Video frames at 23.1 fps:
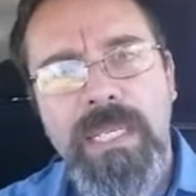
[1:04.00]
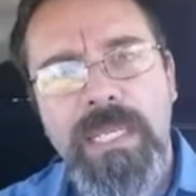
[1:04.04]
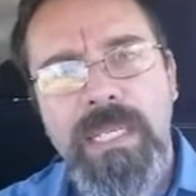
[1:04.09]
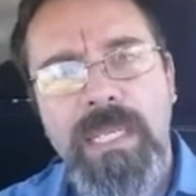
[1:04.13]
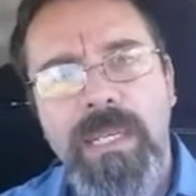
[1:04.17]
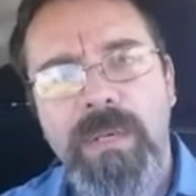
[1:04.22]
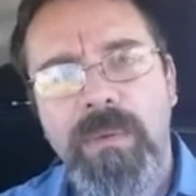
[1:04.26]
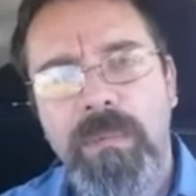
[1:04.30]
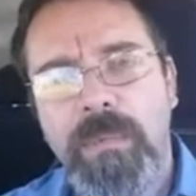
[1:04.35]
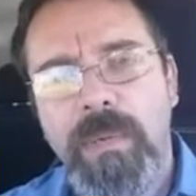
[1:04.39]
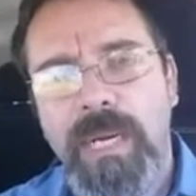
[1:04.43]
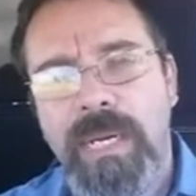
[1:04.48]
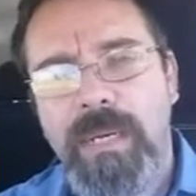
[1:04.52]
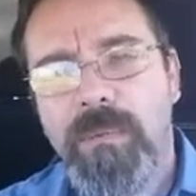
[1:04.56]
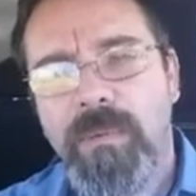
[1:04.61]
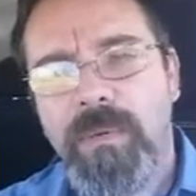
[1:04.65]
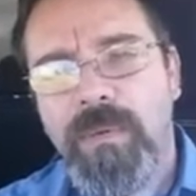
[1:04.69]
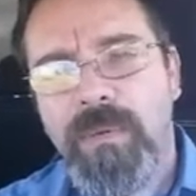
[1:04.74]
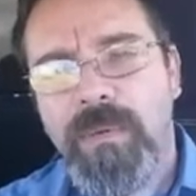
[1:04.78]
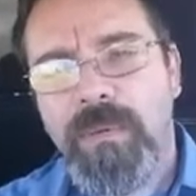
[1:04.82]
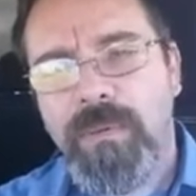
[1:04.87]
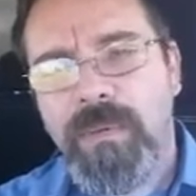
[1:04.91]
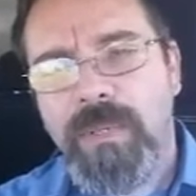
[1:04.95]
Tyndale
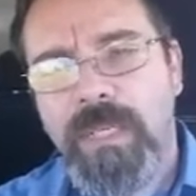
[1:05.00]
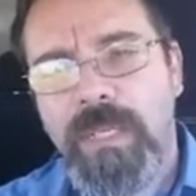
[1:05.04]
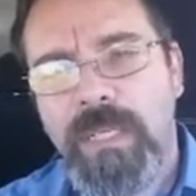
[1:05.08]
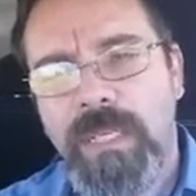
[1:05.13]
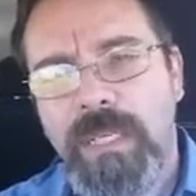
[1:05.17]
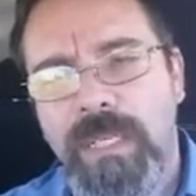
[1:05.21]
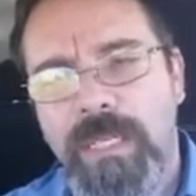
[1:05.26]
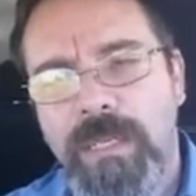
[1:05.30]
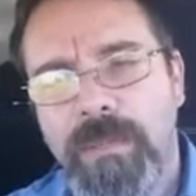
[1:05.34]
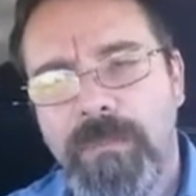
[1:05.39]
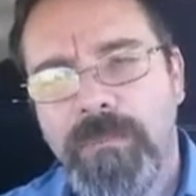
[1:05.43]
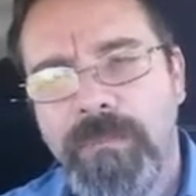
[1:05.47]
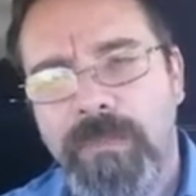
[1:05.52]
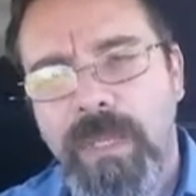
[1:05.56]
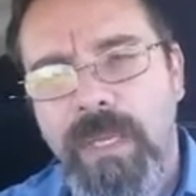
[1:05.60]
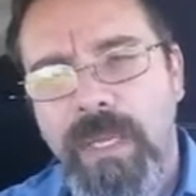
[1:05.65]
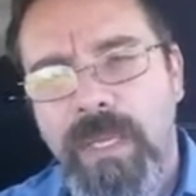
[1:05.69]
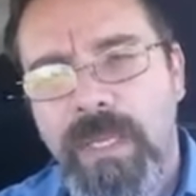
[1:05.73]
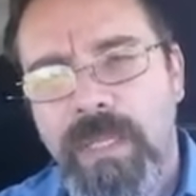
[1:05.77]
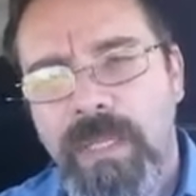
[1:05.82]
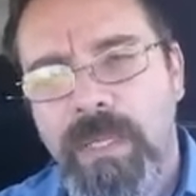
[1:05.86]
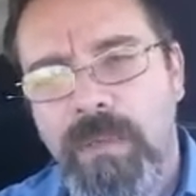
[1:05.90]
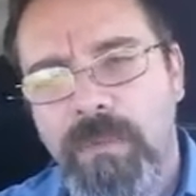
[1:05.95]
Bible
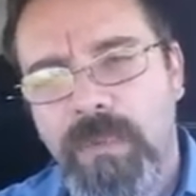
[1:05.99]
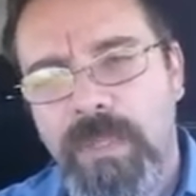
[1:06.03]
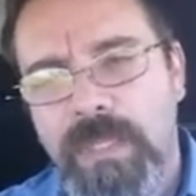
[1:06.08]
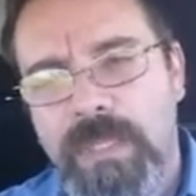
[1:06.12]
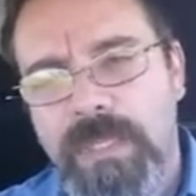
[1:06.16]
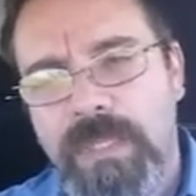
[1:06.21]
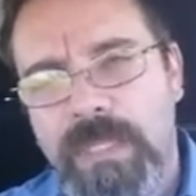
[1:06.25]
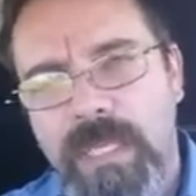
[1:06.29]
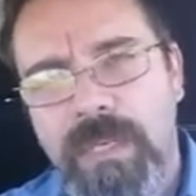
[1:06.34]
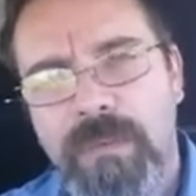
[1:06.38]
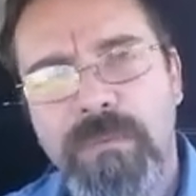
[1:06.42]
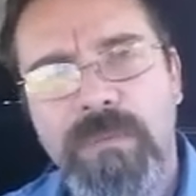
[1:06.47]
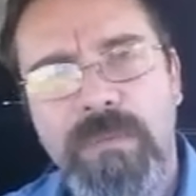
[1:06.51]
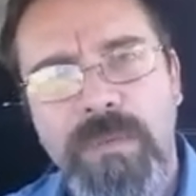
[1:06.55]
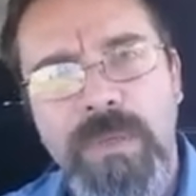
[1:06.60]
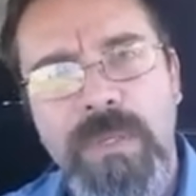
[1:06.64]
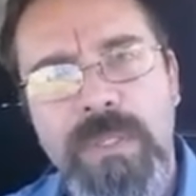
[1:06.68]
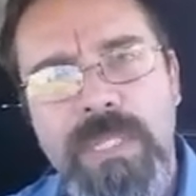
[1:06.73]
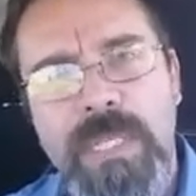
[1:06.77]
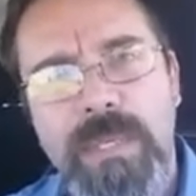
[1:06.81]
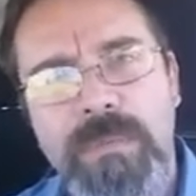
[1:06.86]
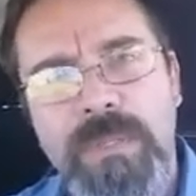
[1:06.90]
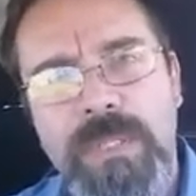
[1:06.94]
that was done
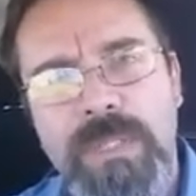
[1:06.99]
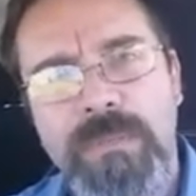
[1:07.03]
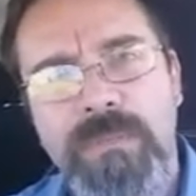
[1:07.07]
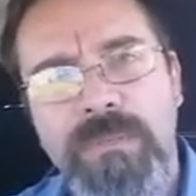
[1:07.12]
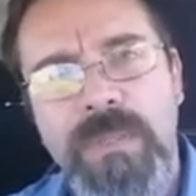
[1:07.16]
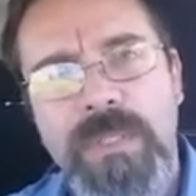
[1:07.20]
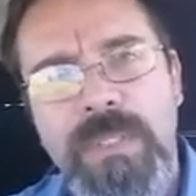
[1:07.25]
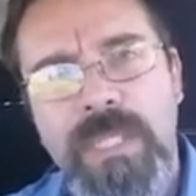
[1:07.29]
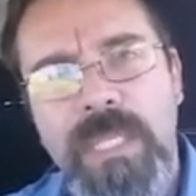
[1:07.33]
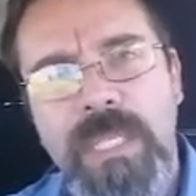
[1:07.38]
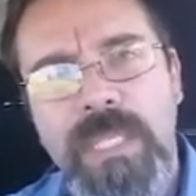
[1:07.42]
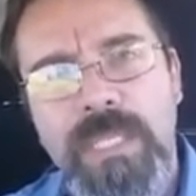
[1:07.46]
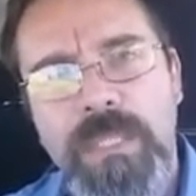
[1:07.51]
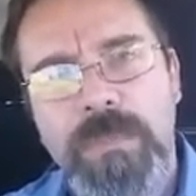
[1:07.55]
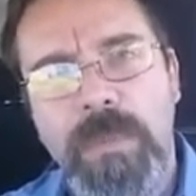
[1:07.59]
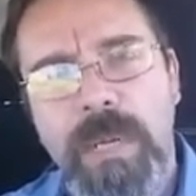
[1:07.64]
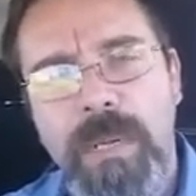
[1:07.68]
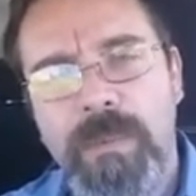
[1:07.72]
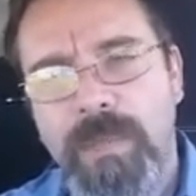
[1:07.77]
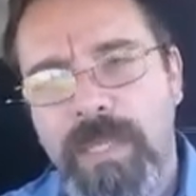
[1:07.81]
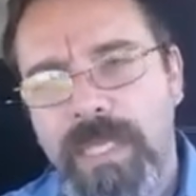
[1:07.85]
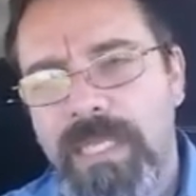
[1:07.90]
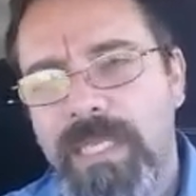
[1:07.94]
first, that was the first English Bible.